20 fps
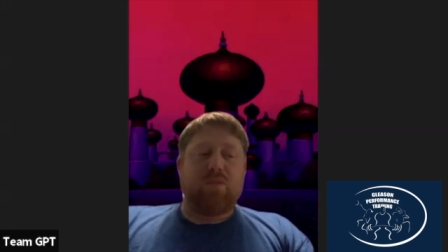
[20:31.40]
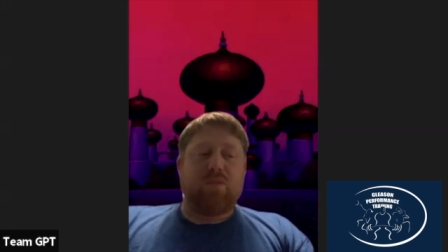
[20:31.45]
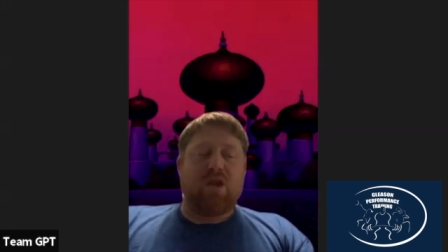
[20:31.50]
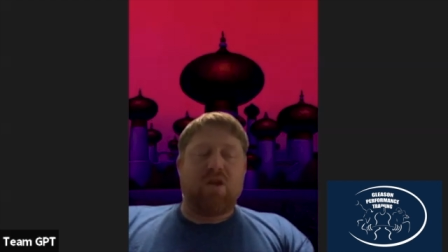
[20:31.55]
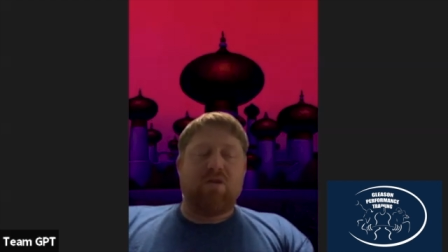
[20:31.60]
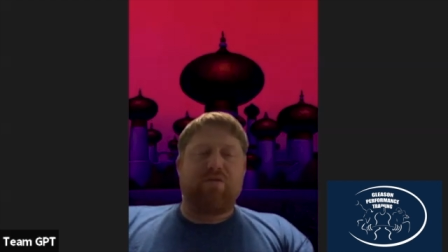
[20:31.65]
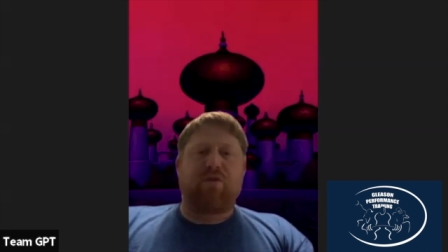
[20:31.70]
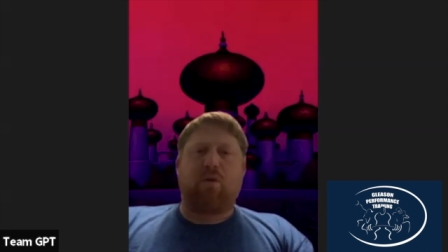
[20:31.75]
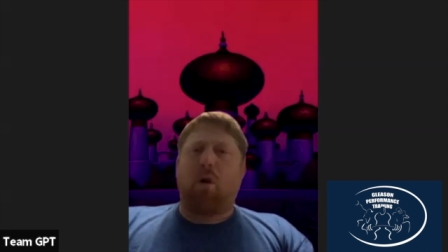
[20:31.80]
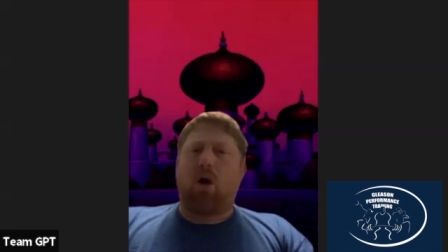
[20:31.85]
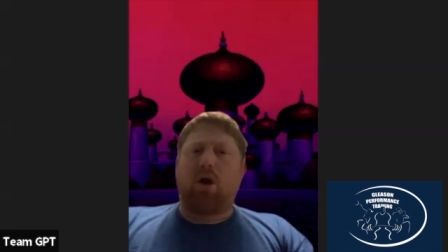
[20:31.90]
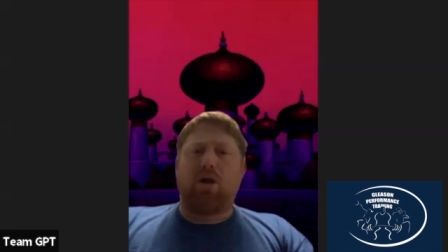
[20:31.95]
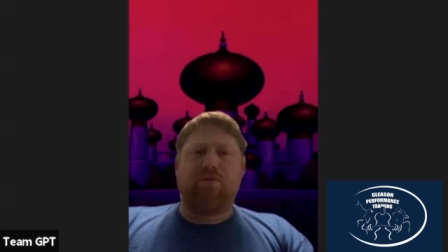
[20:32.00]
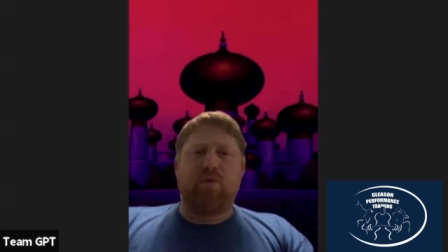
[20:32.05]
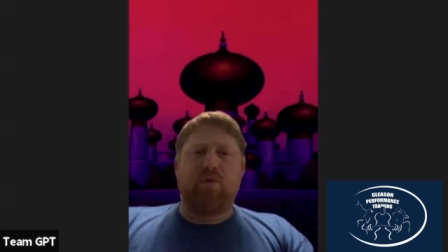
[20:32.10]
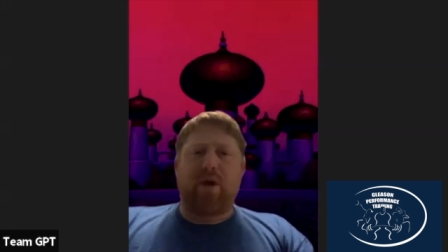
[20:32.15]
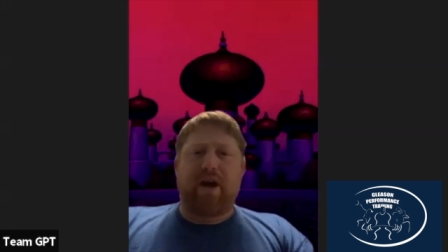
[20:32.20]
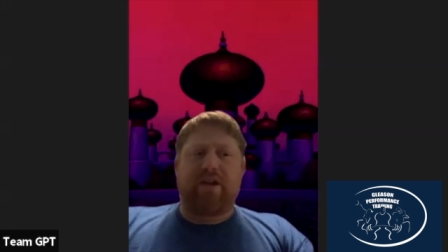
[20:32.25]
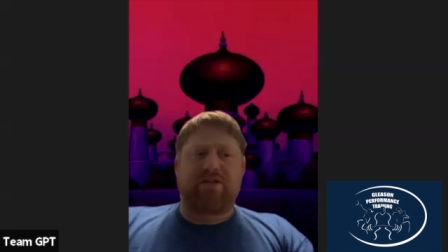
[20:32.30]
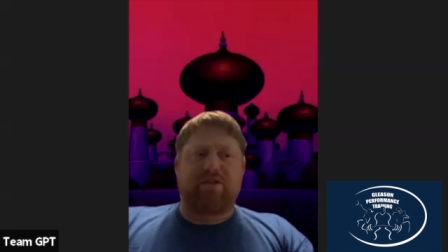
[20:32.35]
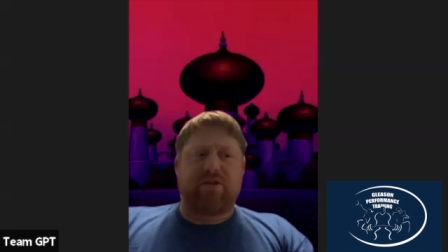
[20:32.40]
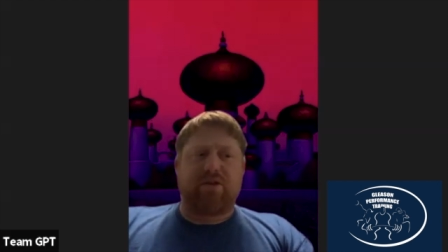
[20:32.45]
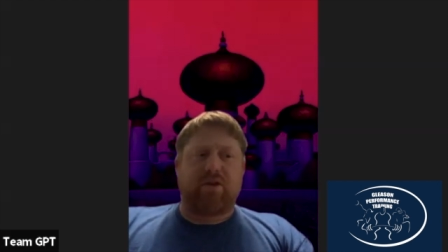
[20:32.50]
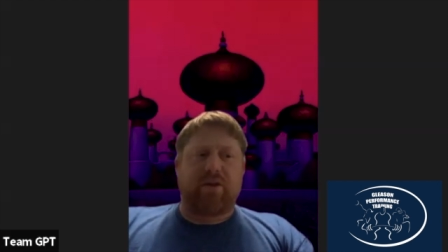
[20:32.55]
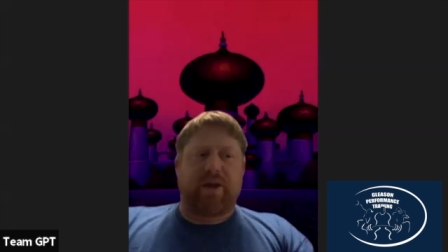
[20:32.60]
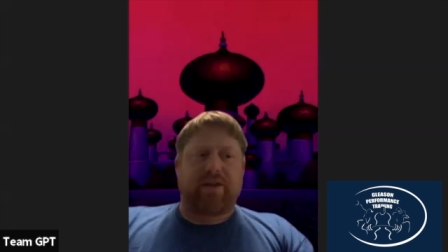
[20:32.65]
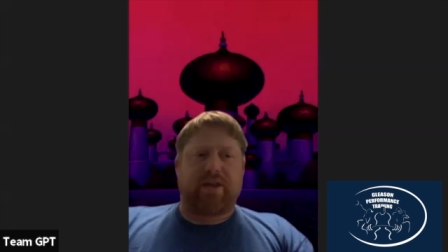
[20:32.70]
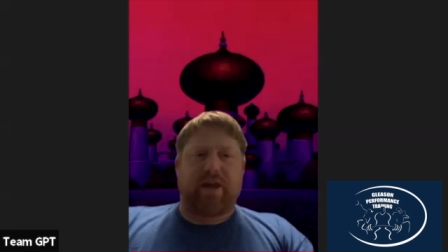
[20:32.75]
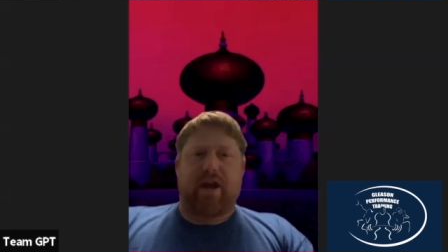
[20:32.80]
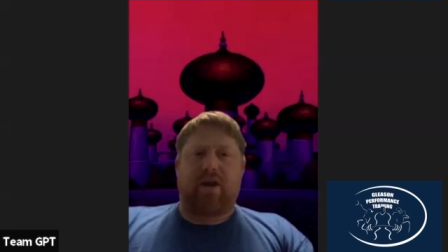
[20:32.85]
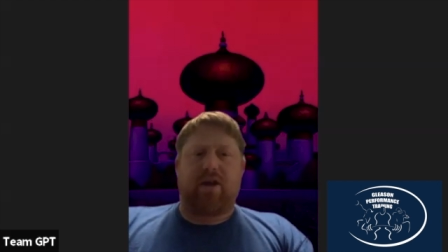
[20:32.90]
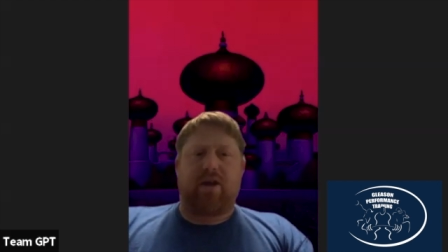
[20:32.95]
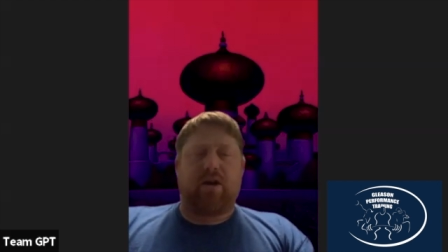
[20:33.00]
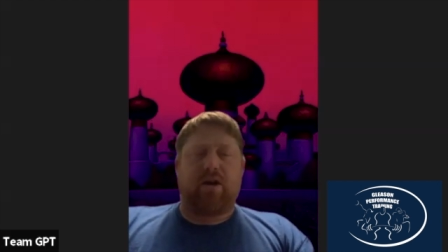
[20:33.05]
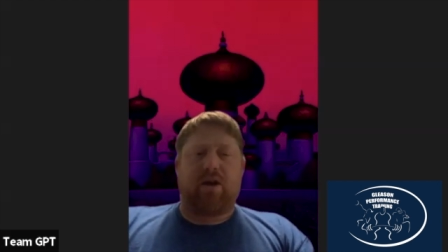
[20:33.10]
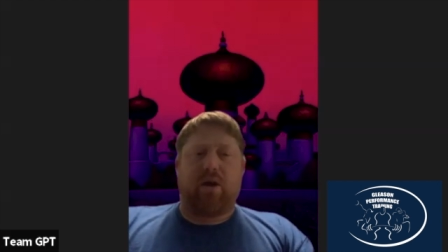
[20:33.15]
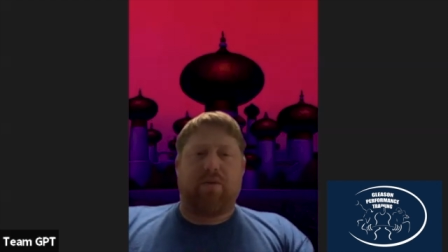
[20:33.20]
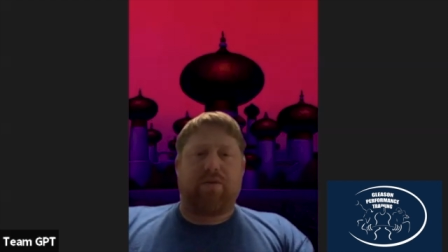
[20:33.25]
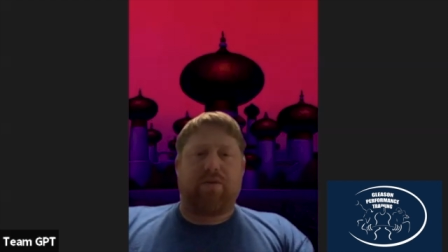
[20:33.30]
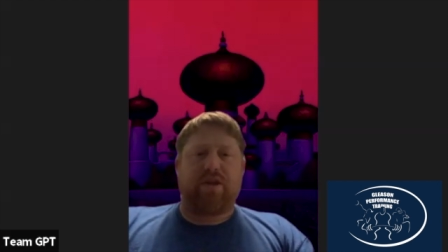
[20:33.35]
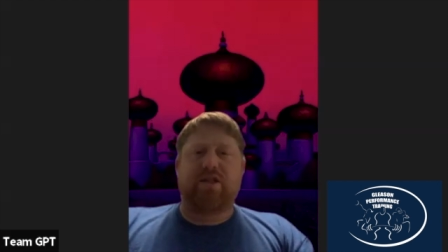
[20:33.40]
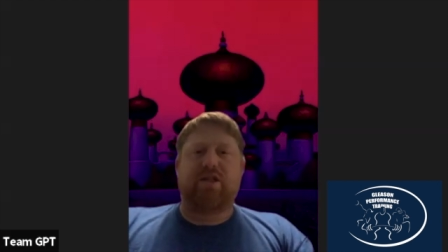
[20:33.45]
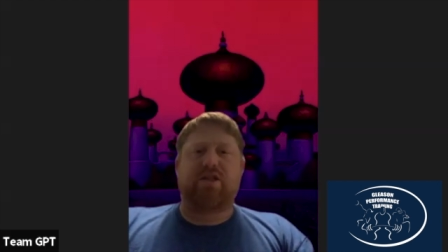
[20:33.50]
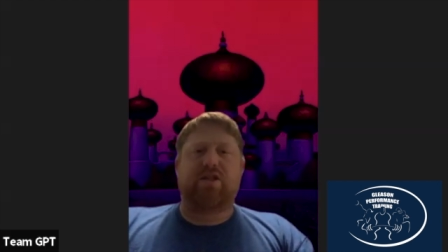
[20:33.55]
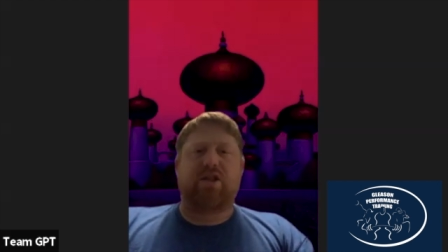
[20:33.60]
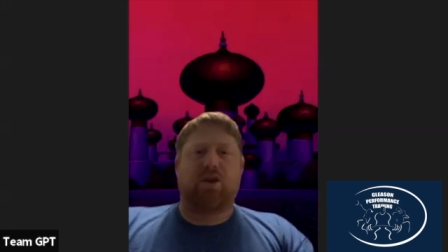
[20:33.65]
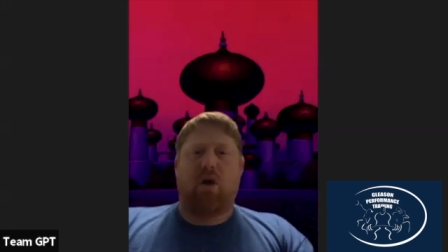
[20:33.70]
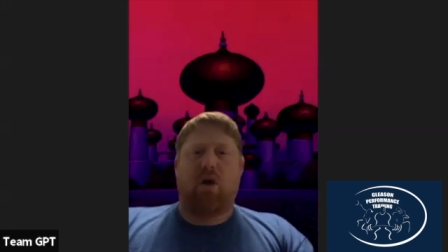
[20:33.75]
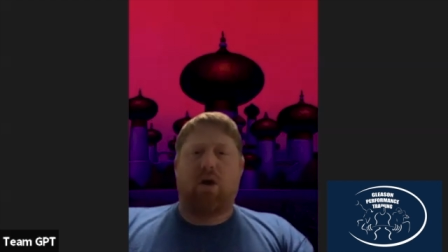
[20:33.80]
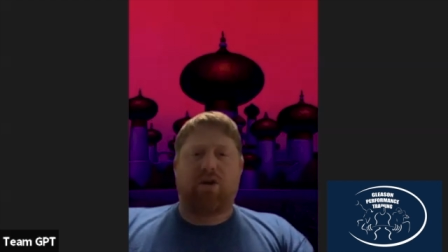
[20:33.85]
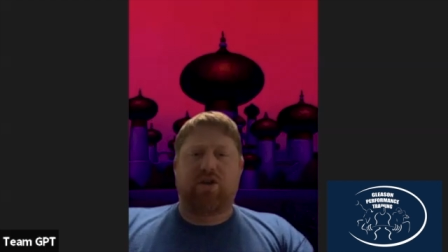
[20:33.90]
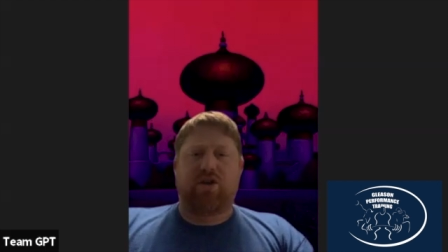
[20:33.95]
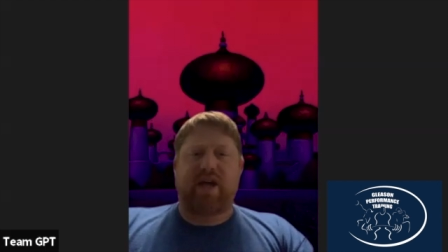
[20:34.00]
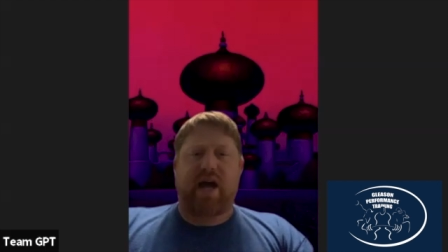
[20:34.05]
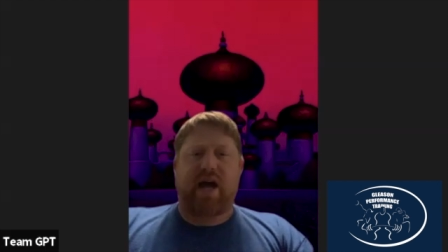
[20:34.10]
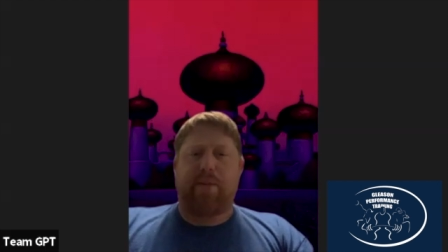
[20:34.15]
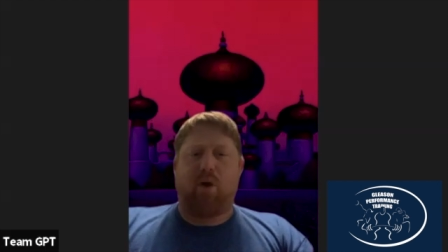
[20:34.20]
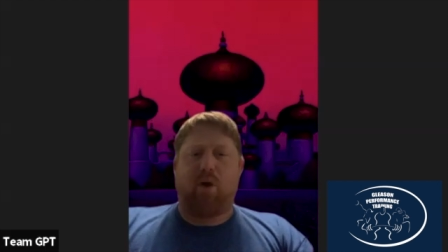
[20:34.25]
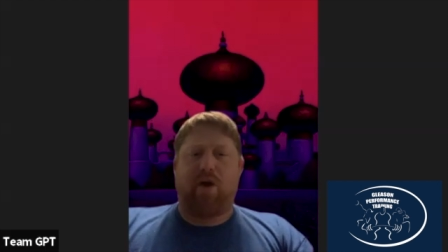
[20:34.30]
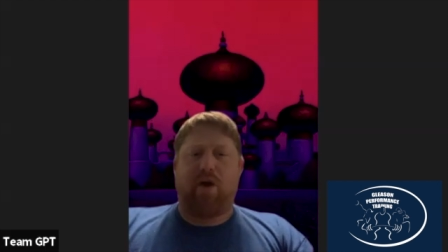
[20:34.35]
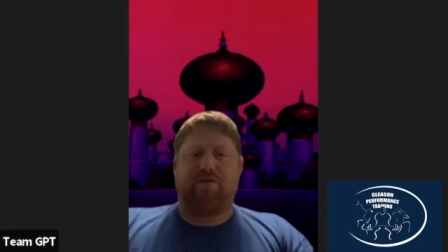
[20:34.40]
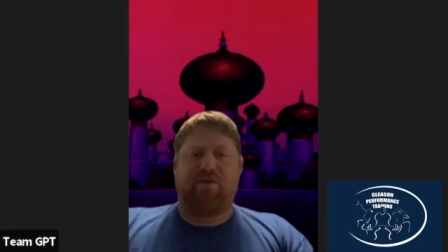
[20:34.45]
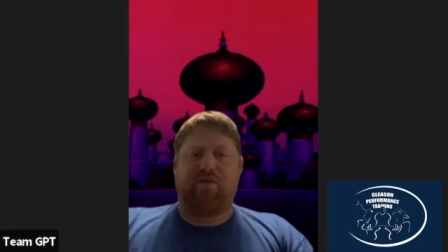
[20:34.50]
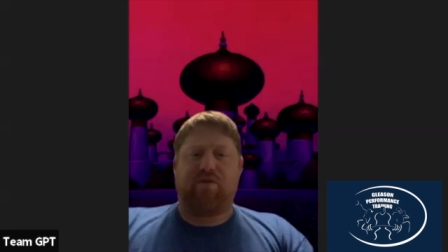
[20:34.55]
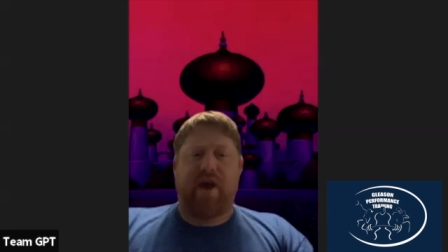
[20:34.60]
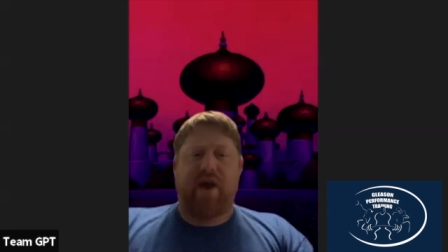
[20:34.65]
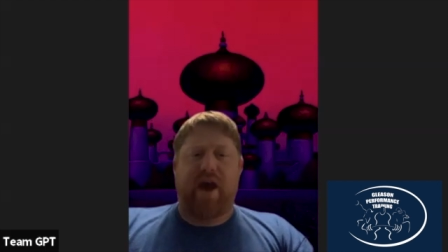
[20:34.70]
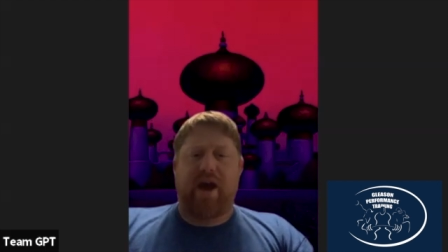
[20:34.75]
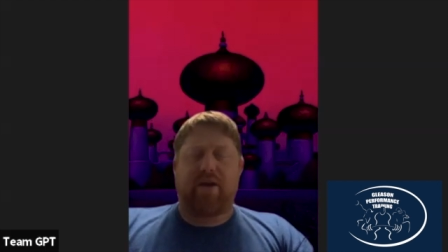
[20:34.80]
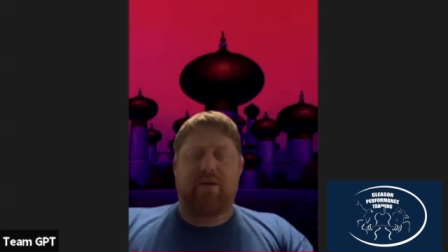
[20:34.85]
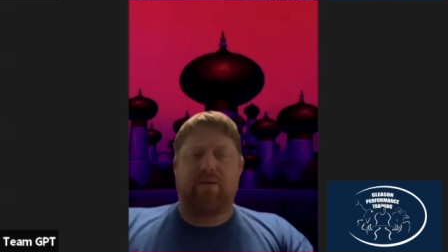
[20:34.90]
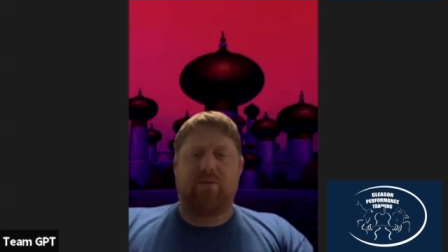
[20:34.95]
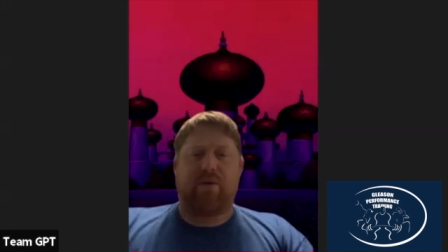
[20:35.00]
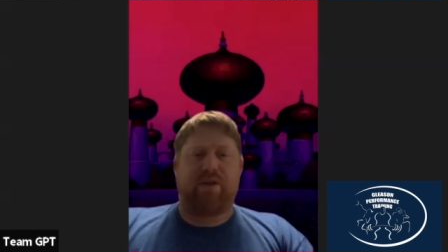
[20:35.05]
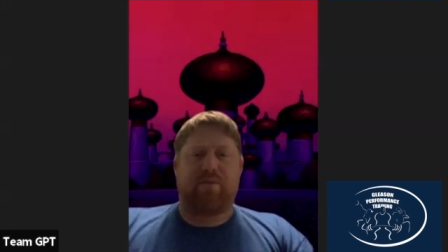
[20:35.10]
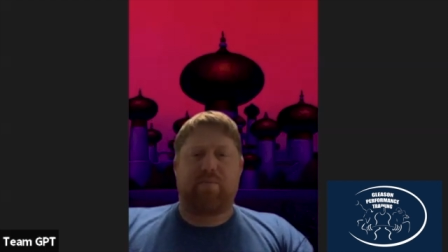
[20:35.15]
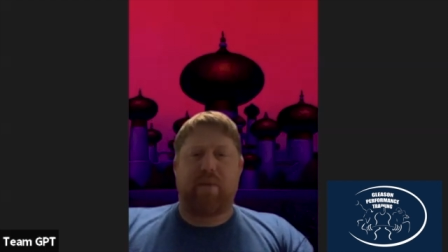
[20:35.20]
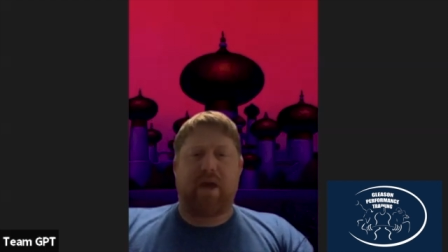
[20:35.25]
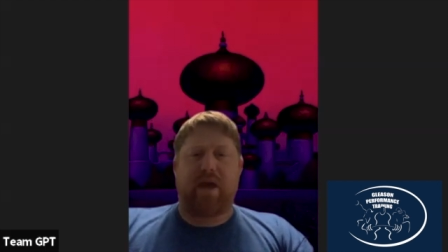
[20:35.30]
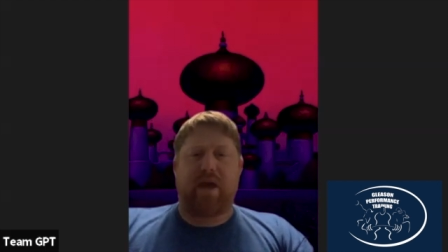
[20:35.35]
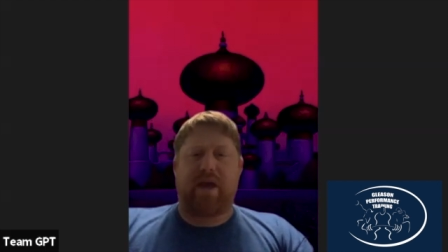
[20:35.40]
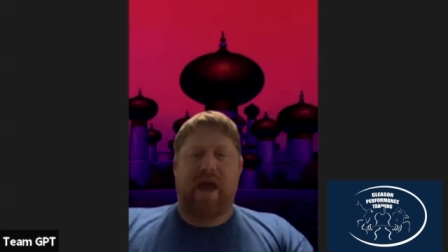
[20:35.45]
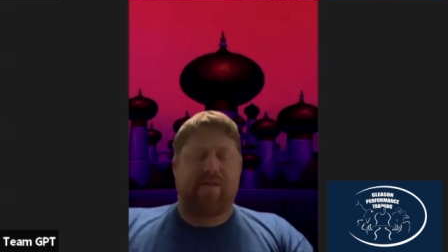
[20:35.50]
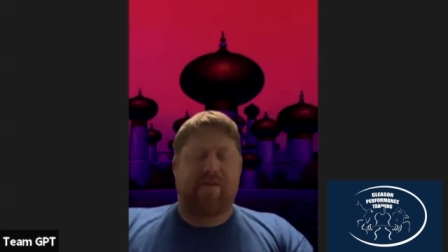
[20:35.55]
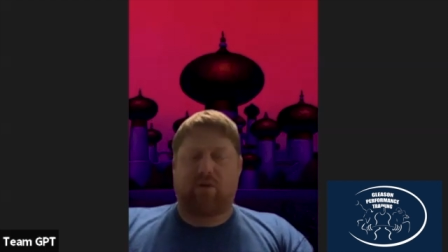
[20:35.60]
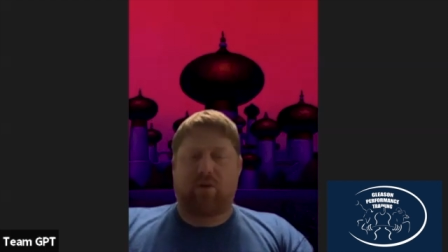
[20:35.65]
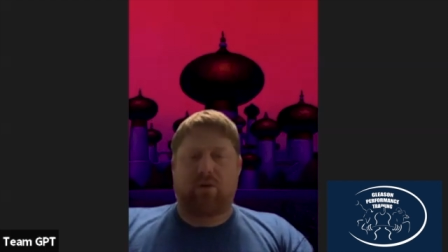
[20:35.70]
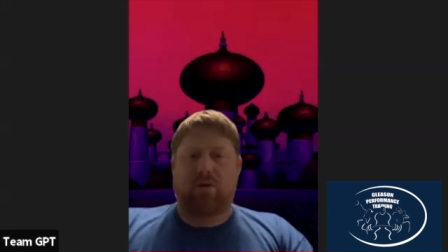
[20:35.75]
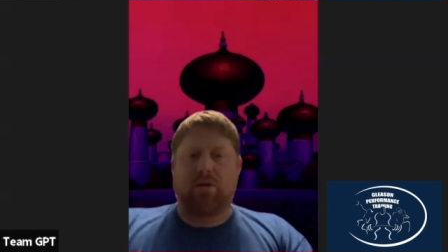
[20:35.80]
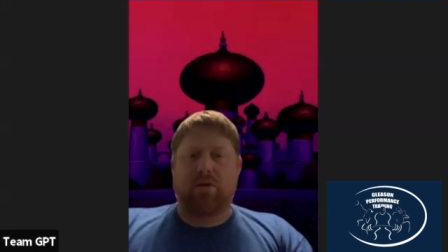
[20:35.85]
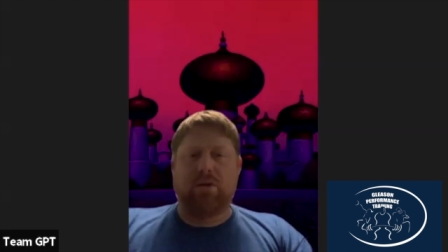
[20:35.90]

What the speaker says: For all of you guys that are like that, you know, this is the longest time off you've had with me ever,